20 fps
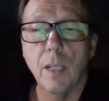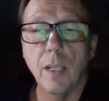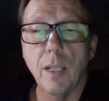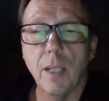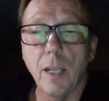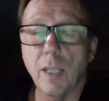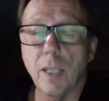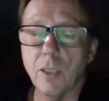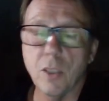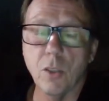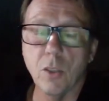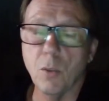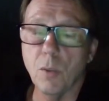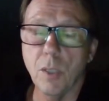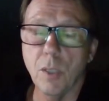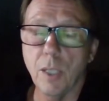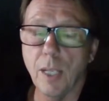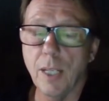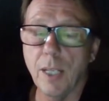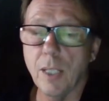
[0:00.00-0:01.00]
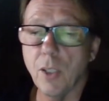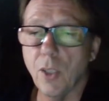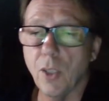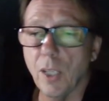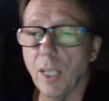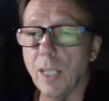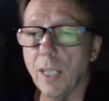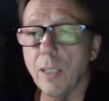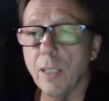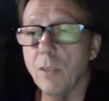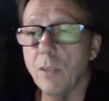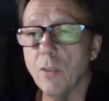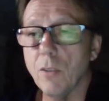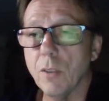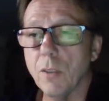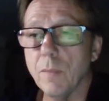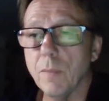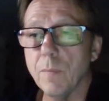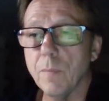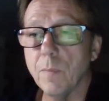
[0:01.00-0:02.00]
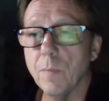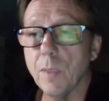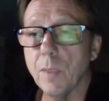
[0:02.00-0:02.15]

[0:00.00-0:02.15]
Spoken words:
I just couldn't get anything in. So,